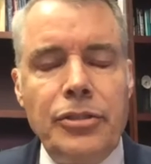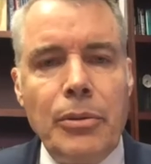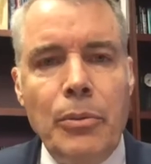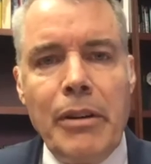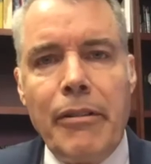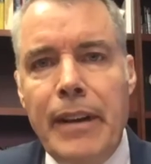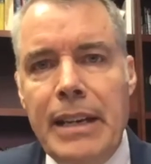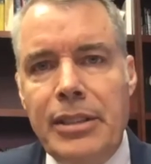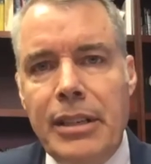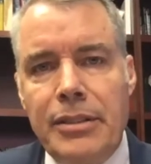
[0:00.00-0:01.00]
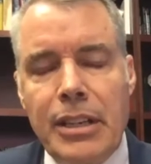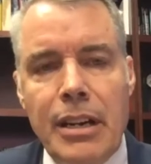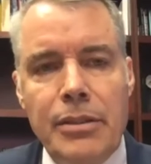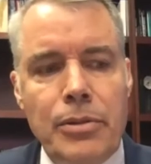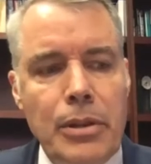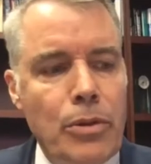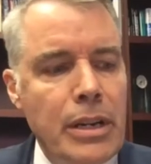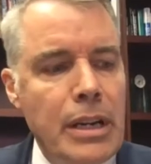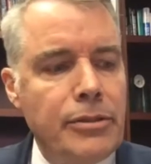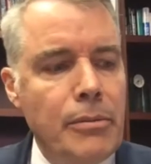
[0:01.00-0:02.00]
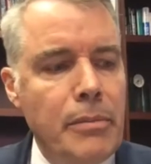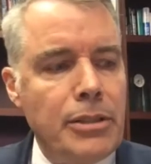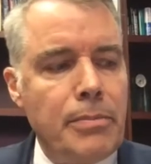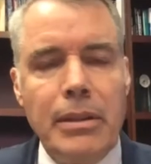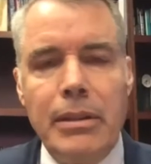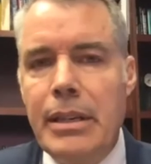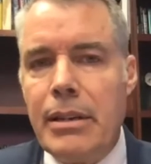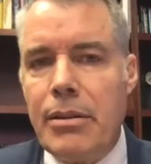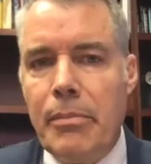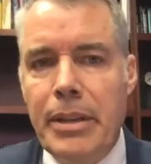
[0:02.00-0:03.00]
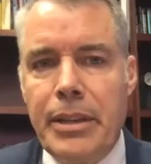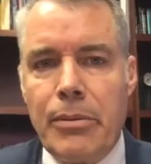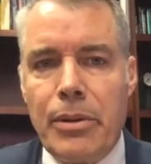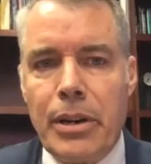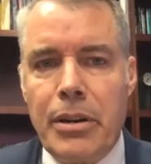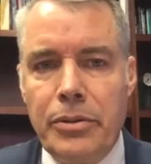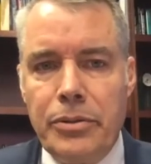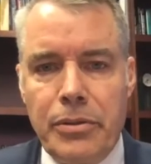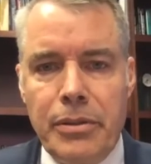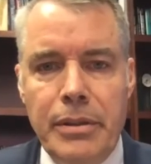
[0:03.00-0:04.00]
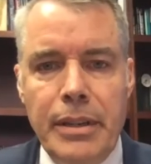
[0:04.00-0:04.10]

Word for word: that we were facing as a country were not so much political, but they were cultural.